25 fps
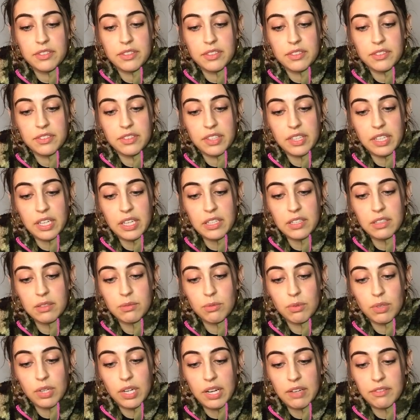And it's like, I
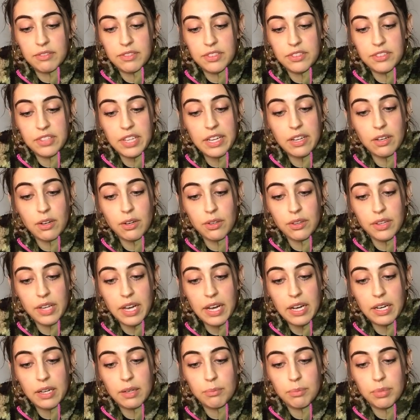didn't want to have to say all
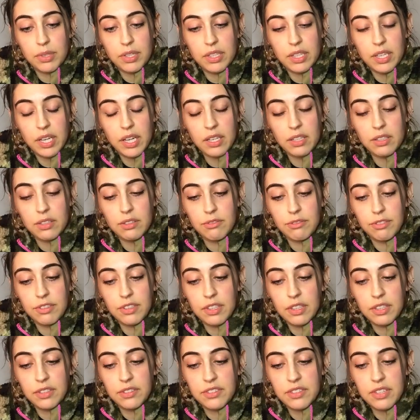that, but again, you
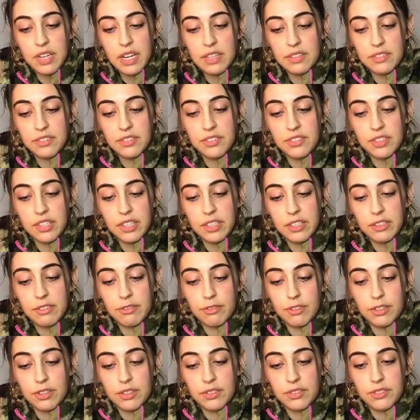feel it's necessary
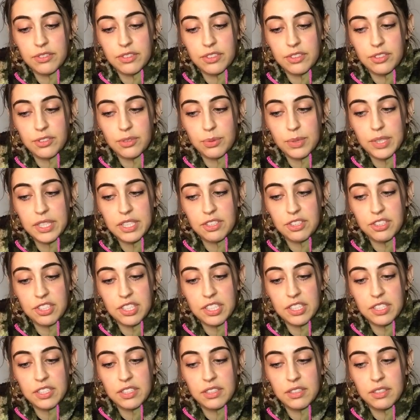for this
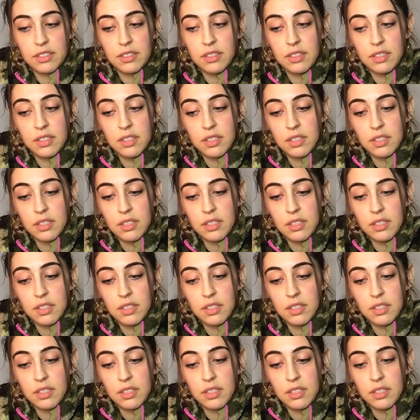situation.